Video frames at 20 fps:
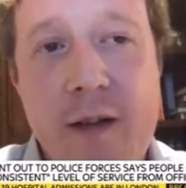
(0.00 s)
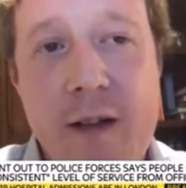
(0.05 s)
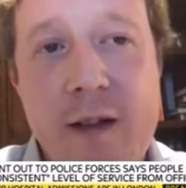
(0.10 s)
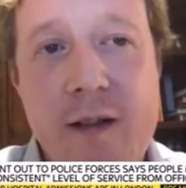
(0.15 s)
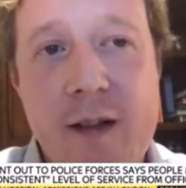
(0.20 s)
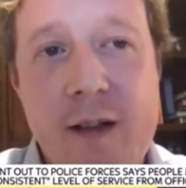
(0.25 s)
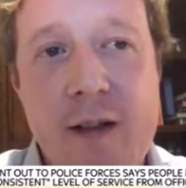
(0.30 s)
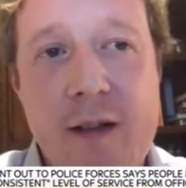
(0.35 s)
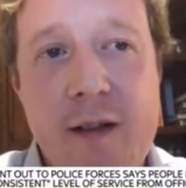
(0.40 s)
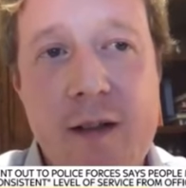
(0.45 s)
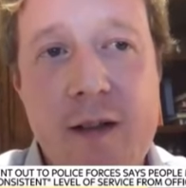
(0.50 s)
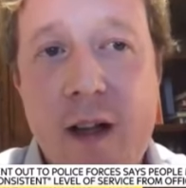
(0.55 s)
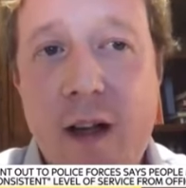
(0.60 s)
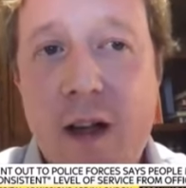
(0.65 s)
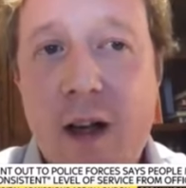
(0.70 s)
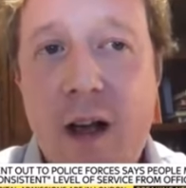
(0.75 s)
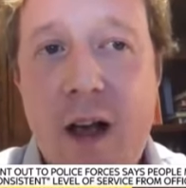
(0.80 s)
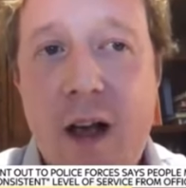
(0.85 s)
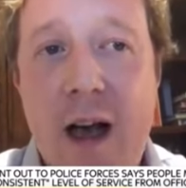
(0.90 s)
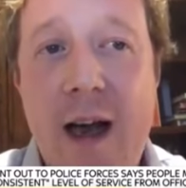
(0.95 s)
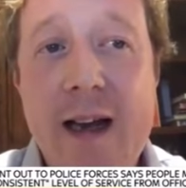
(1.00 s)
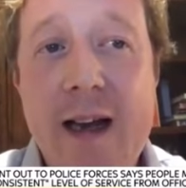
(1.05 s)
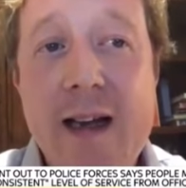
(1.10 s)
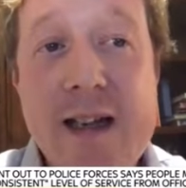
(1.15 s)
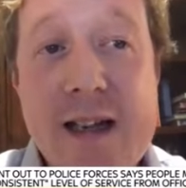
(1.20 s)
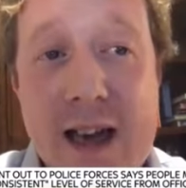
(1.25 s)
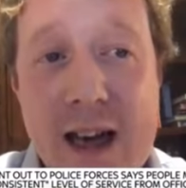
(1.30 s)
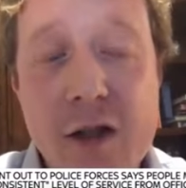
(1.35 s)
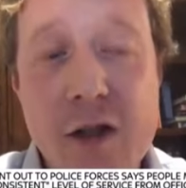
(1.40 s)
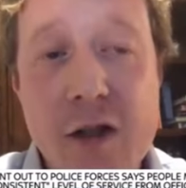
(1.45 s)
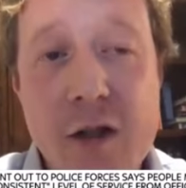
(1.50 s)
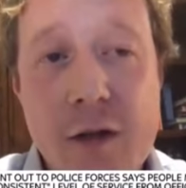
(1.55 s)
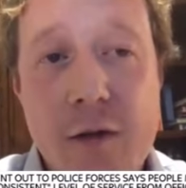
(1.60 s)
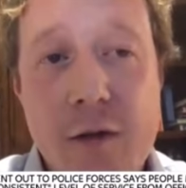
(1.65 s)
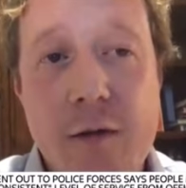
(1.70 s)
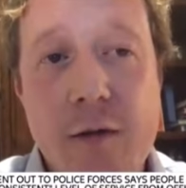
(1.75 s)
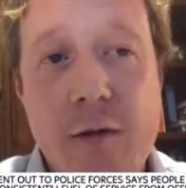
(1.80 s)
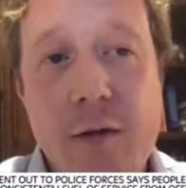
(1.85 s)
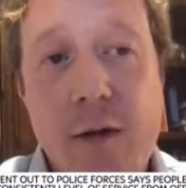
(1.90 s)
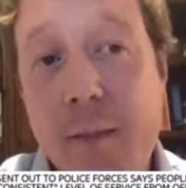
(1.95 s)
This is a
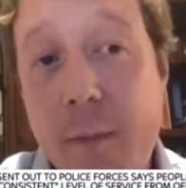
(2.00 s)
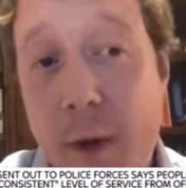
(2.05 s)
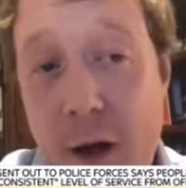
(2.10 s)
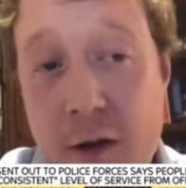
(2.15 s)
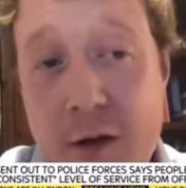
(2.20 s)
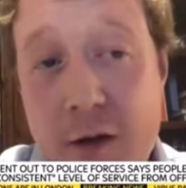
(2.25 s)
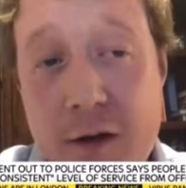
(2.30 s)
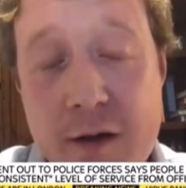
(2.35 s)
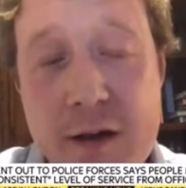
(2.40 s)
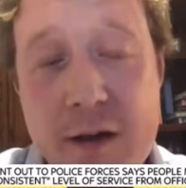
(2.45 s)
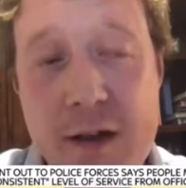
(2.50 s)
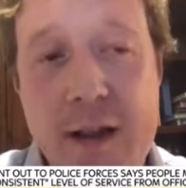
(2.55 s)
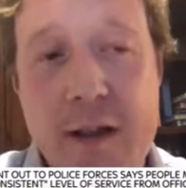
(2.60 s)
national emergency.